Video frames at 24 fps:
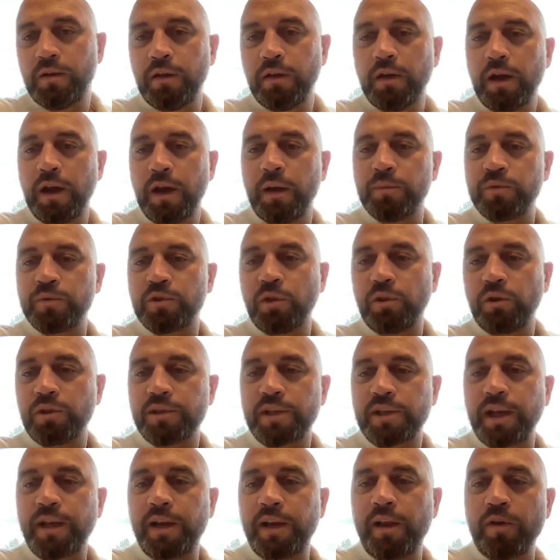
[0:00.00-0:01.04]
So it
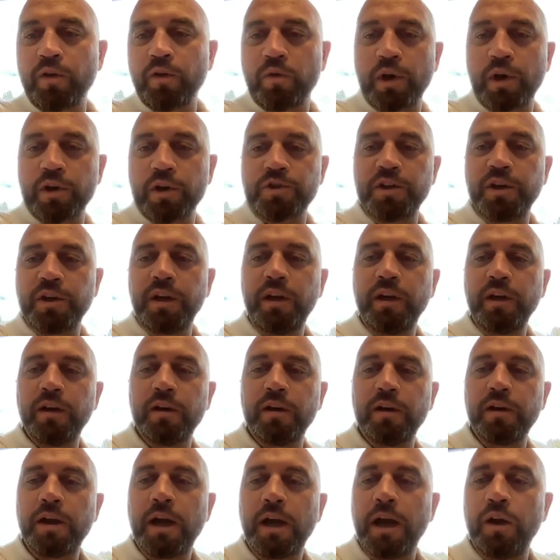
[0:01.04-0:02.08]
looks like another question
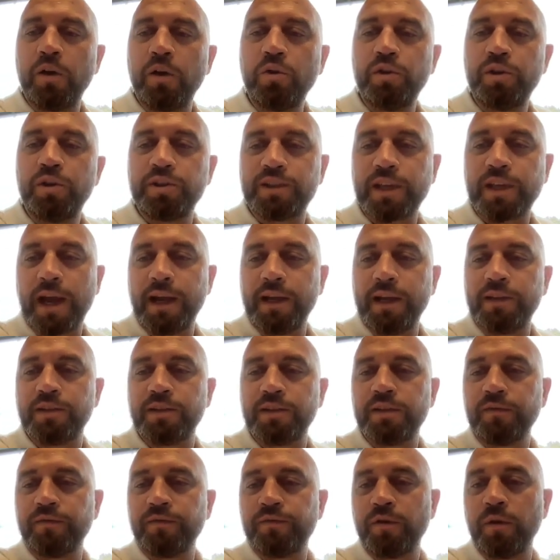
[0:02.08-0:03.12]
here. Who
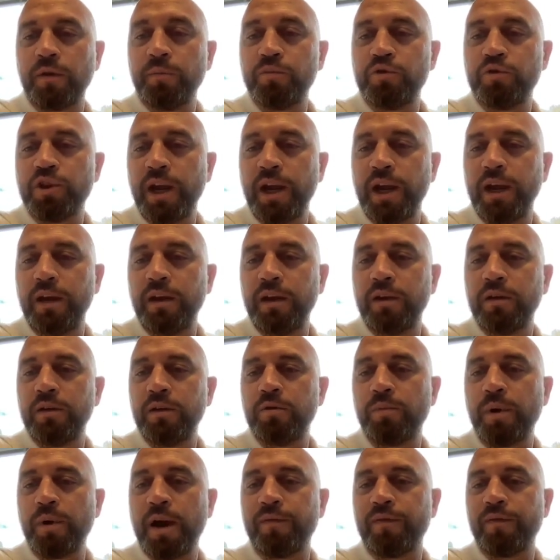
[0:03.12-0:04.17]
decides, from Jay
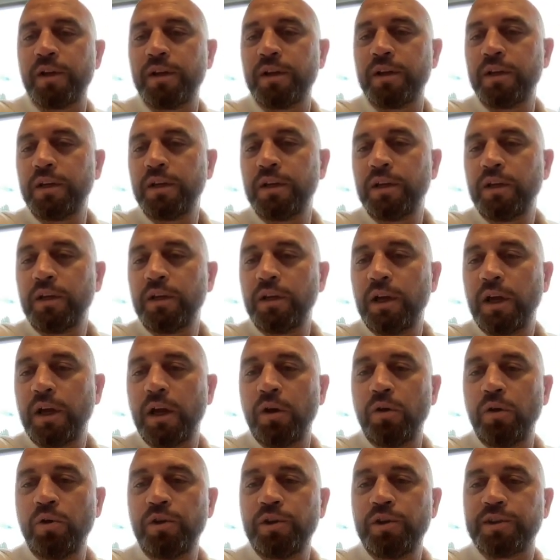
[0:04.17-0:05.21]
DeBrava,
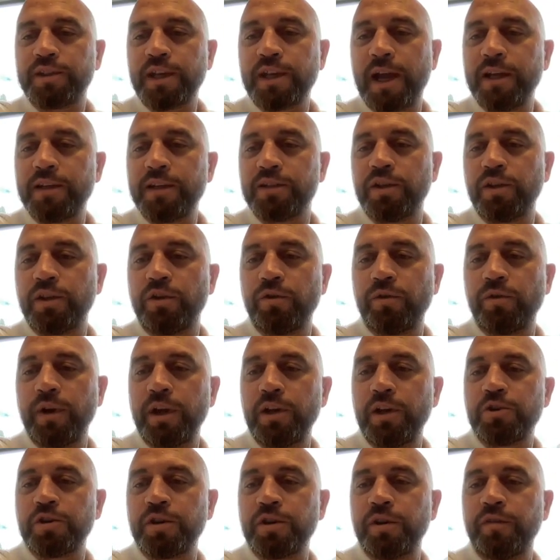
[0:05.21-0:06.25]
who decides the
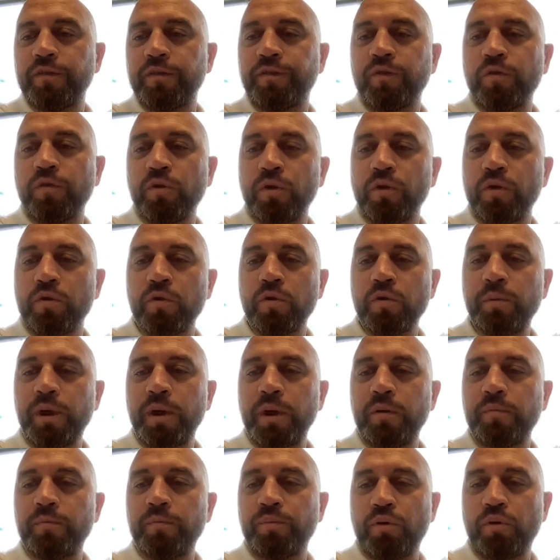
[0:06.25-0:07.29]
duration for
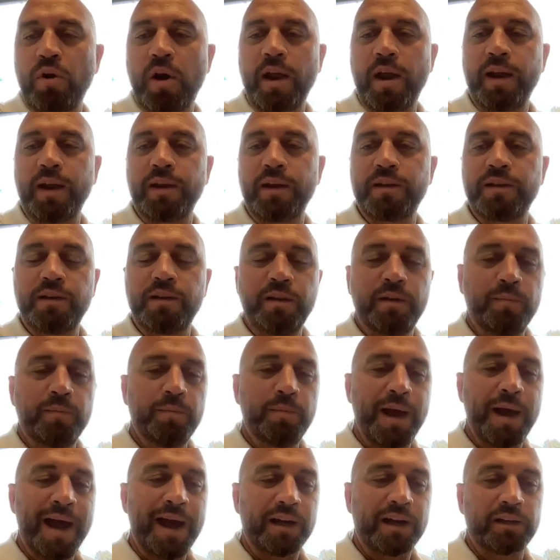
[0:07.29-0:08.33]
grooming product
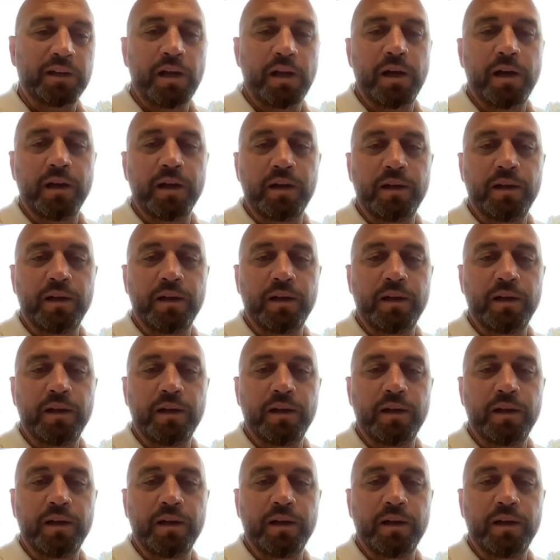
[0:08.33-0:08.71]
backlog?